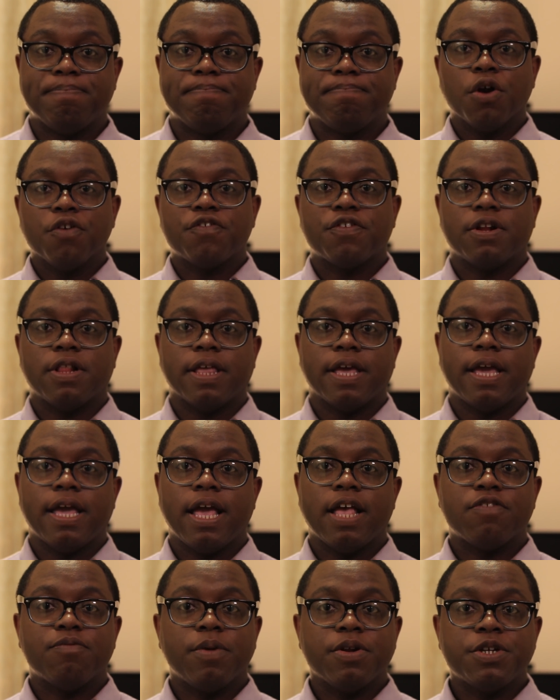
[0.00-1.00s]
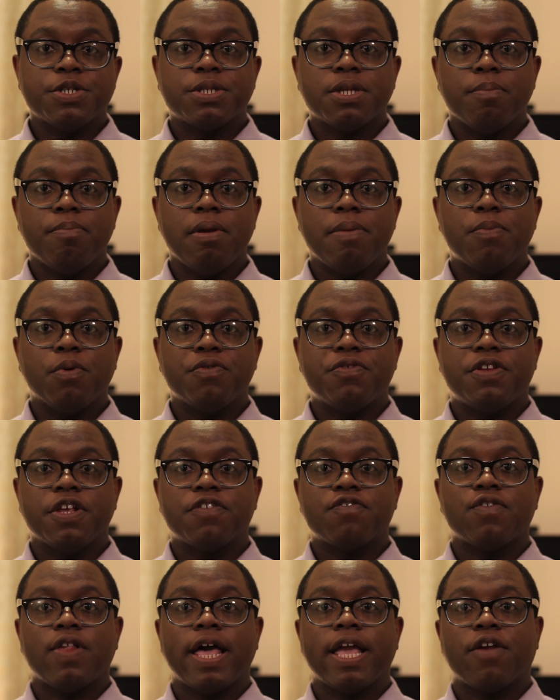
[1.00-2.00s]
Personally, as much as some people
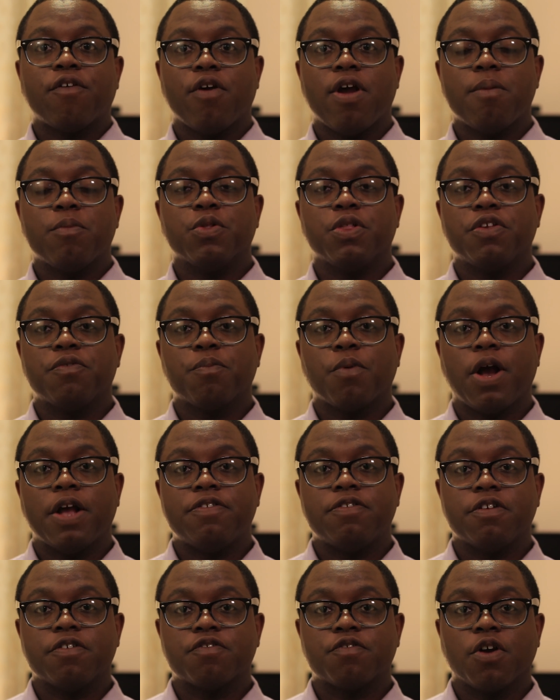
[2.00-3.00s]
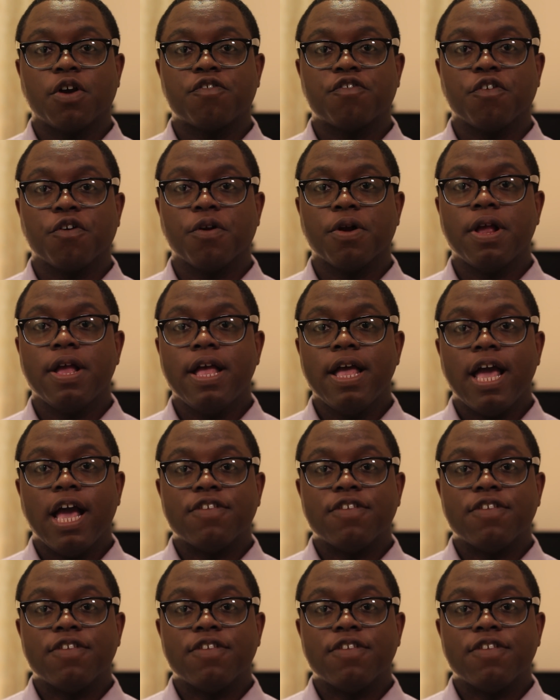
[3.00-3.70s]
dislike Grammarly's pricing structure,